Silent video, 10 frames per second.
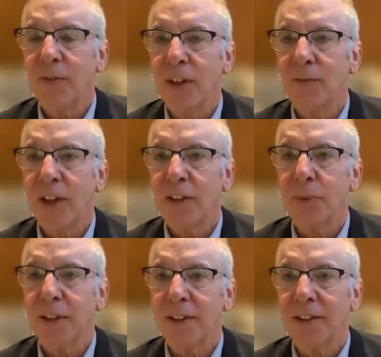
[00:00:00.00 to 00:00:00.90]

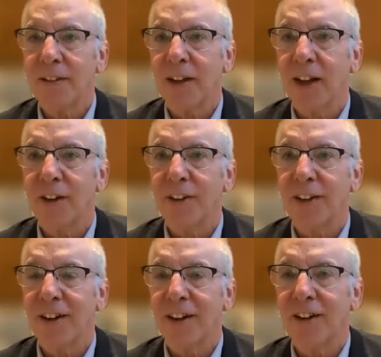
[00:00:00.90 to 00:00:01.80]
investment is higher
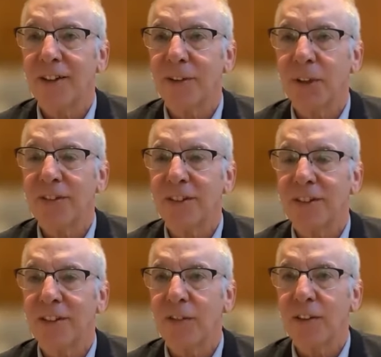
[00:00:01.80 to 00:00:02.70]
than our domestic
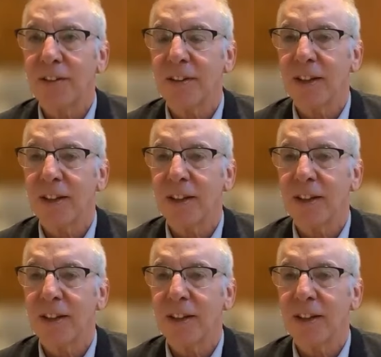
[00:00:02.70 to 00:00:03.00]
savings,